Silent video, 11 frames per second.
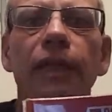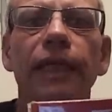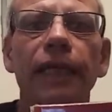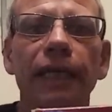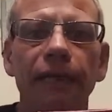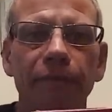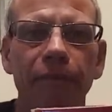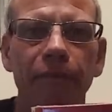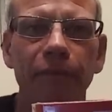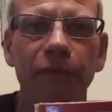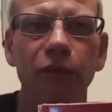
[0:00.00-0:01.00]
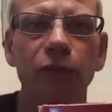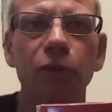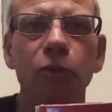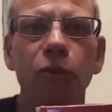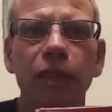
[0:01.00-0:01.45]
Now, before
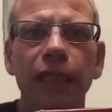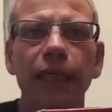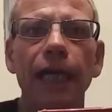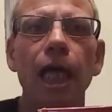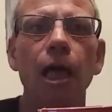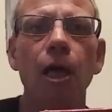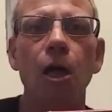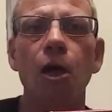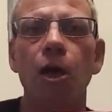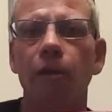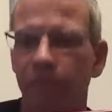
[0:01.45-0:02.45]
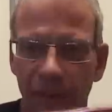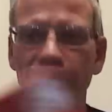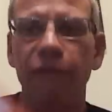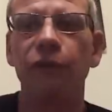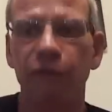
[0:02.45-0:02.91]
you all say, uh,
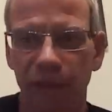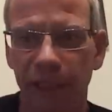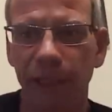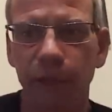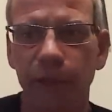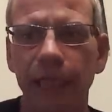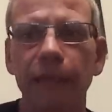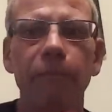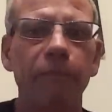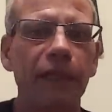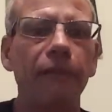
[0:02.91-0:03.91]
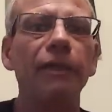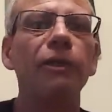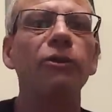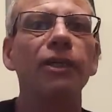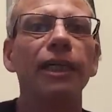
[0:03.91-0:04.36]
if you're in the UK, Pall
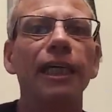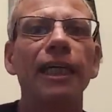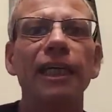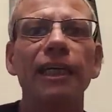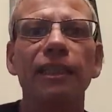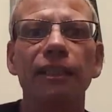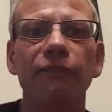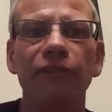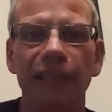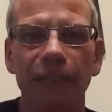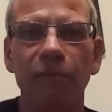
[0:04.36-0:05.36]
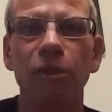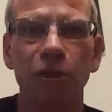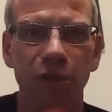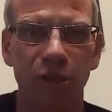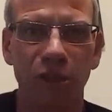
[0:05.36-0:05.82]
Mall is the fucking
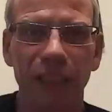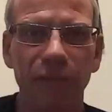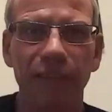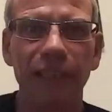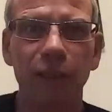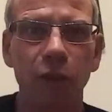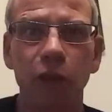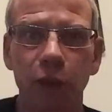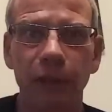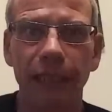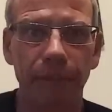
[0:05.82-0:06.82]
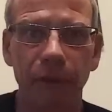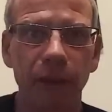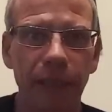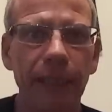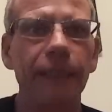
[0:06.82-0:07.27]
worst cigarette on the UK
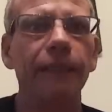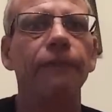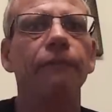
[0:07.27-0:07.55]
market.